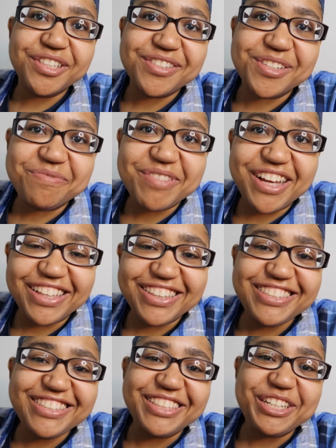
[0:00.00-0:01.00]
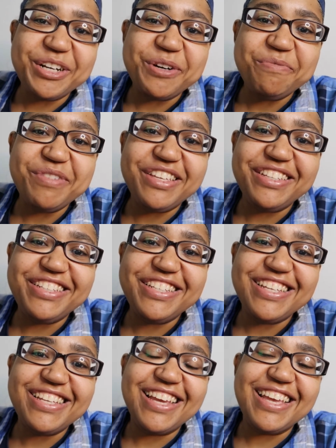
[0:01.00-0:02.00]
What's up, y'all? It's your girl
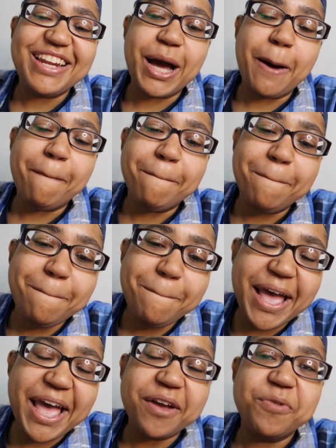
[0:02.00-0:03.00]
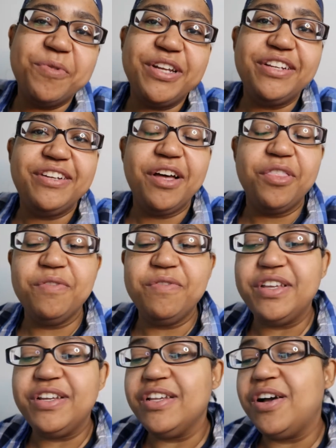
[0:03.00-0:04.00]
BG, and I'm back with another
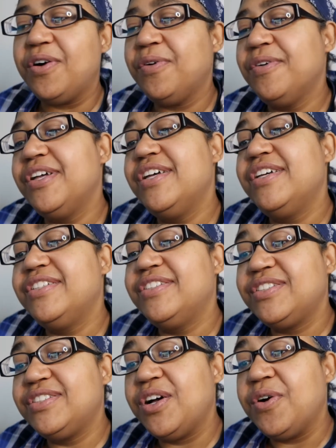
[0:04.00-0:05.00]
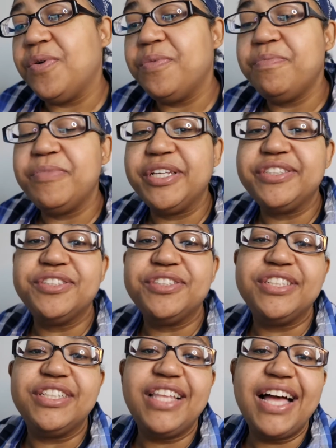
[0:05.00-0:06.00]
video. So make sure
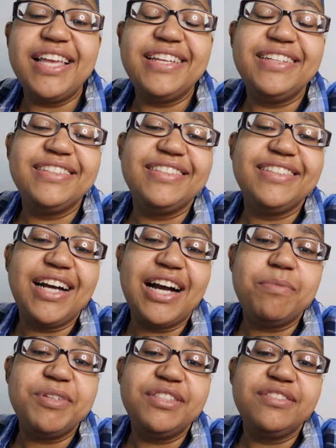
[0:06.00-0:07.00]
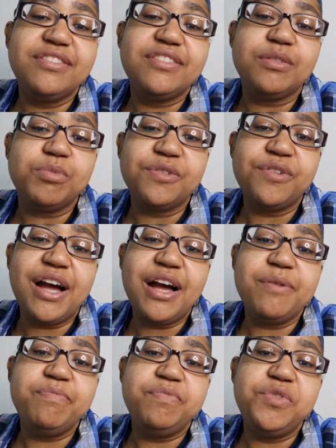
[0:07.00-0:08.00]
you like, comment,
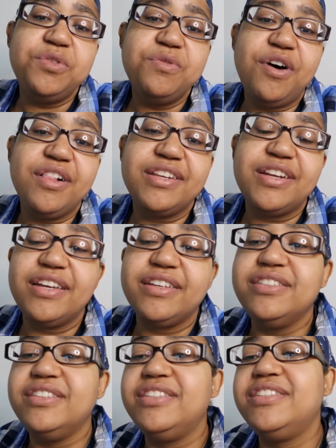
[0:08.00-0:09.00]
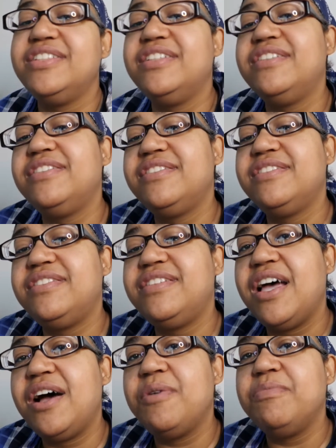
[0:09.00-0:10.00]
subscribe, do all of that good shit
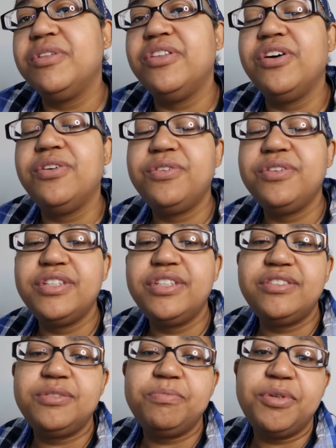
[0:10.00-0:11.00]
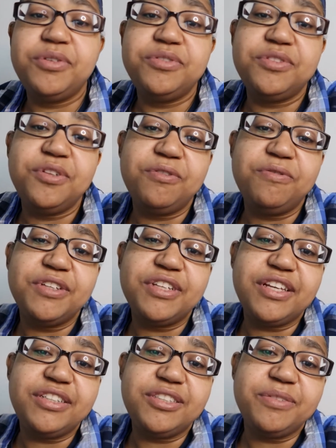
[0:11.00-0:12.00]
down below. Hit your post
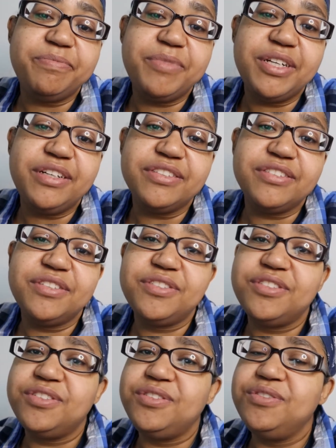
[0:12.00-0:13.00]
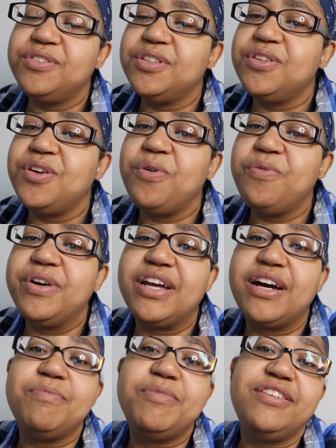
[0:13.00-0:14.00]
notification bells so you can know when
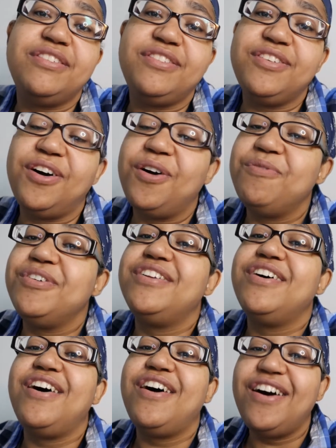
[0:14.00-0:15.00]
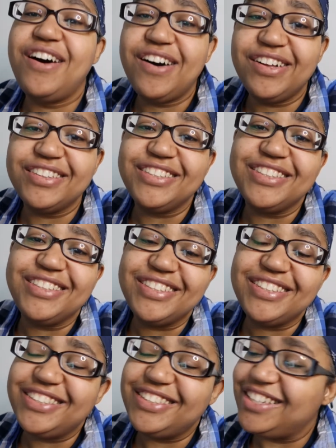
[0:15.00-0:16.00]
I'm hitting y'all with all of the
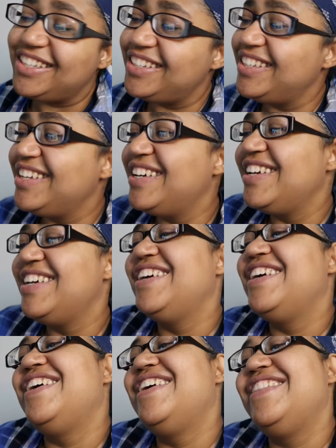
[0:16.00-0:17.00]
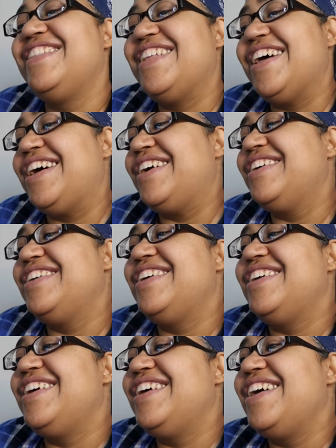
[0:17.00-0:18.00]
good shit. Now,
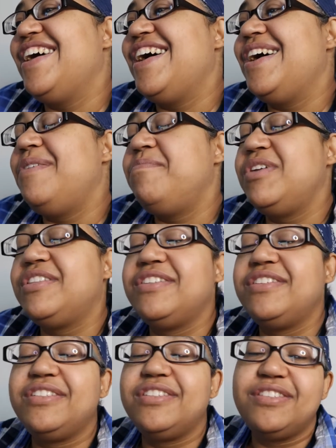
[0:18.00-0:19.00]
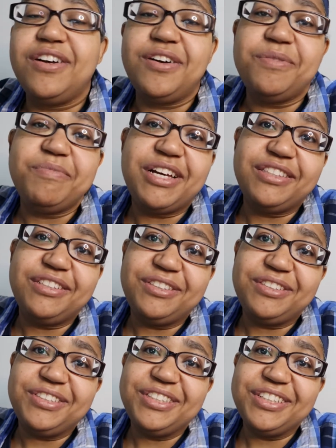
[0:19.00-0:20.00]
I'm about to start my
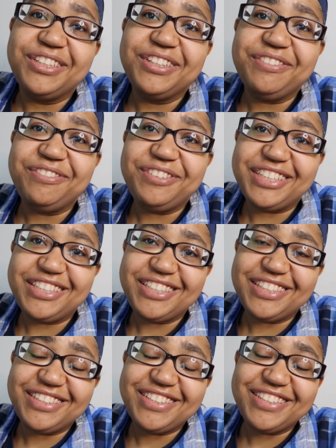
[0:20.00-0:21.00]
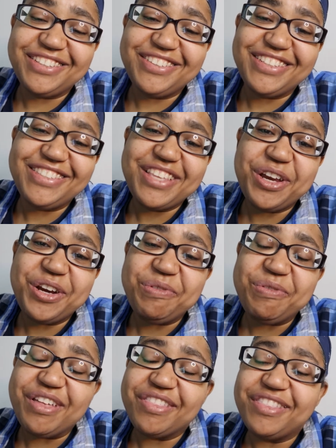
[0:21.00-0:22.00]
little confession series here
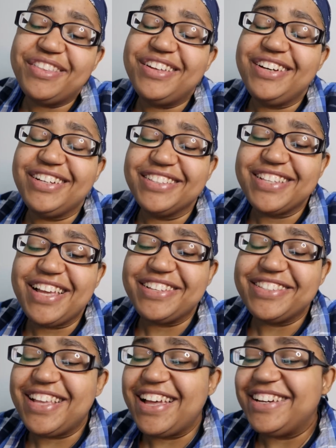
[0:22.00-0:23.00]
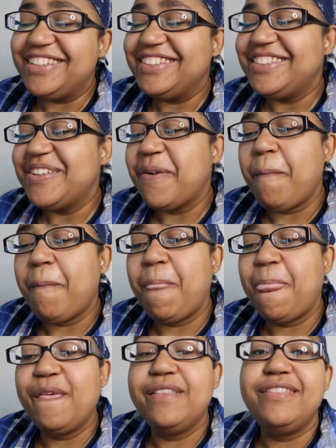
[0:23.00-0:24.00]
with us outsiders.
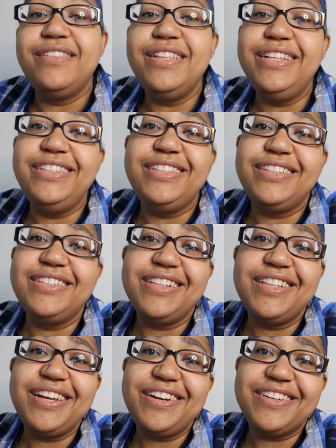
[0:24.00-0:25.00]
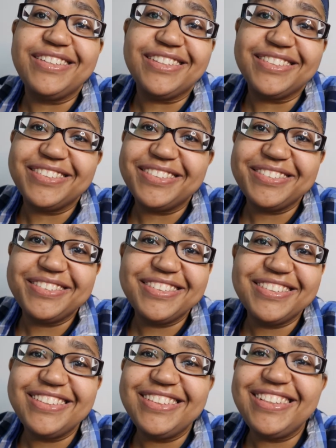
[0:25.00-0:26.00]
This shit's hilarious.
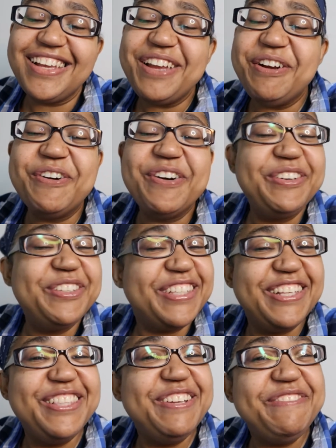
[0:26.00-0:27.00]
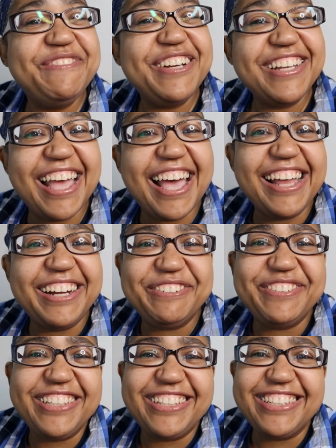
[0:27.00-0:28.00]
They roasting the fuck out
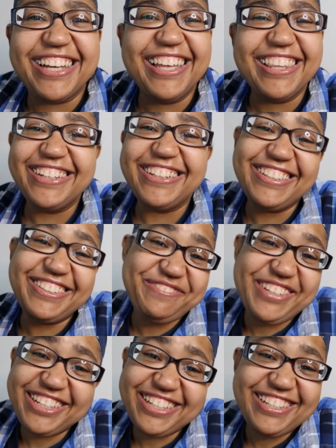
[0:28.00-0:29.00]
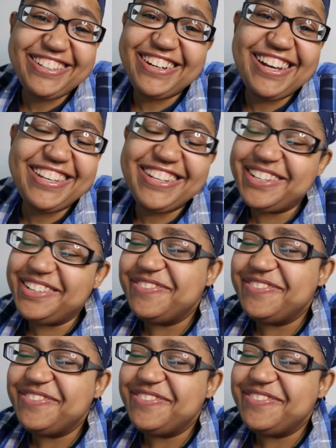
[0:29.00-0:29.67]
of each other. It's fucking great.